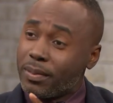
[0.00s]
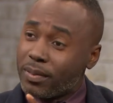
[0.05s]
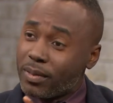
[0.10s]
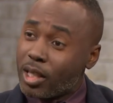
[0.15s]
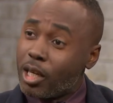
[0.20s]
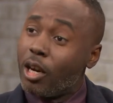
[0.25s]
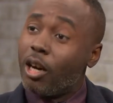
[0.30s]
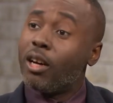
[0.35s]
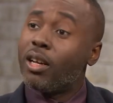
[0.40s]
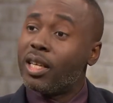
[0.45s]

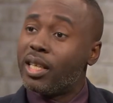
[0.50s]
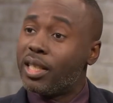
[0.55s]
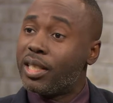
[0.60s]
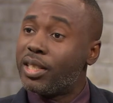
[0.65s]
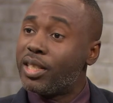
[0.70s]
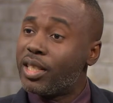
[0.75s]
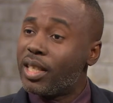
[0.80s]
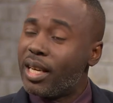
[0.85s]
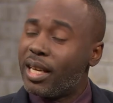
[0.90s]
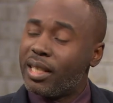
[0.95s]

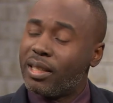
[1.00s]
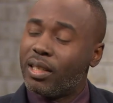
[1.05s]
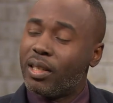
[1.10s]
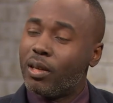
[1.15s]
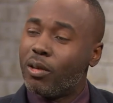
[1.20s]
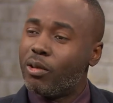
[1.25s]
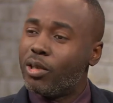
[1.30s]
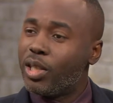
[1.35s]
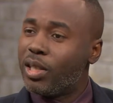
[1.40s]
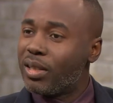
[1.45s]
college, and the
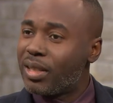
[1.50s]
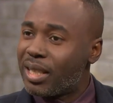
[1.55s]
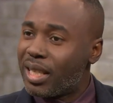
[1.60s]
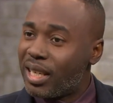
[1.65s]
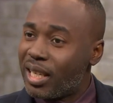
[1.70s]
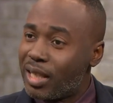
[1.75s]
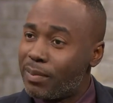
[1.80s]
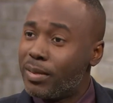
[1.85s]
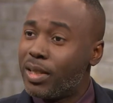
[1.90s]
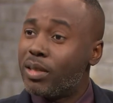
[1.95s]
Lord just
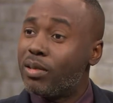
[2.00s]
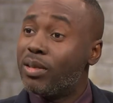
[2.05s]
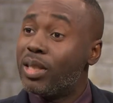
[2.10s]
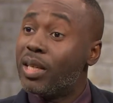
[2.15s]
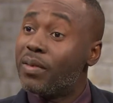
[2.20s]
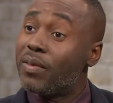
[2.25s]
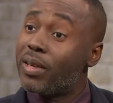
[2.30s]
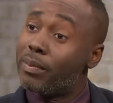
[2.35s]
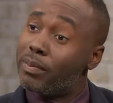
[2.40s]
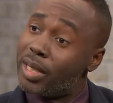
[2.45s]
led me to a
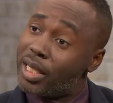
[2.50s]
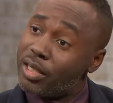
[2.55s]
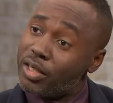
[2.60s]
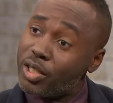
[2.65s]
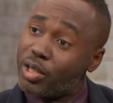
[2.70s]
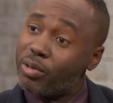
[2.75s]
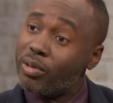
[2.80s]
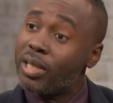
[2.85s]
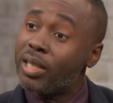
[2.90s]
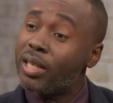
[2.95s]
different
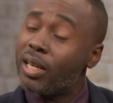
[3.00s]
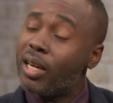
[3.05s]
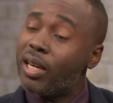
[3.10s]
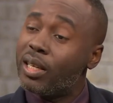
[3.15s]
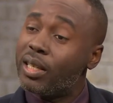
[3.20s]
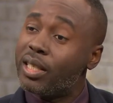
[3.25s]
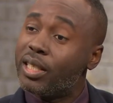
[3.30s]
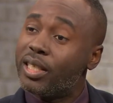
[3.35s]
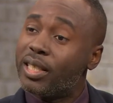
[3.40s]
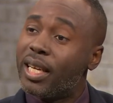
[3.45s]
ministry in
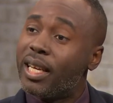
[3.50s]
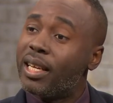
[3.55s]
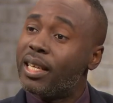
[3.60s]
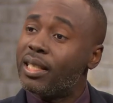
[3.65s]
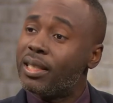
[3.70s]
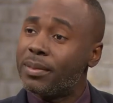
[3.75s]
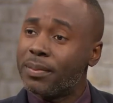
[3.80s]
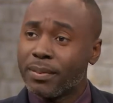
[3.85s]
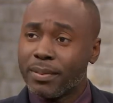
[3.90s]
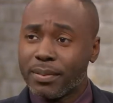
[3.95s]
college, and